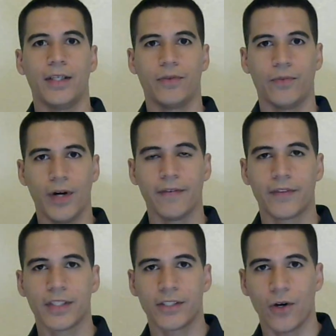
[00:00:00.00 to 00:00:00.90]
one of
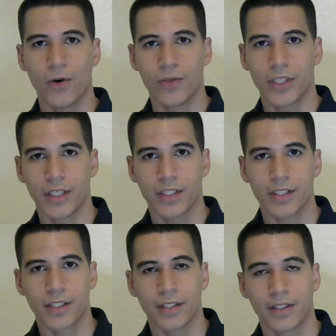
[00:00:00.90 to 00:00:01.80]
the
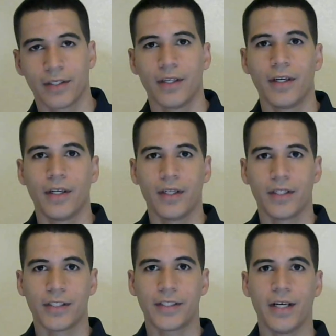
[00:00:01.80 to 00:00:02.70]
soldiers
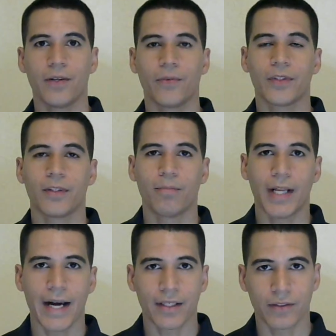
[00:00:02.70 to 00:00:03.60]
sent with the
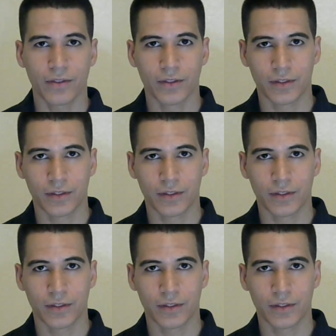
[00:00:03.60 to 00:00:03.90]
black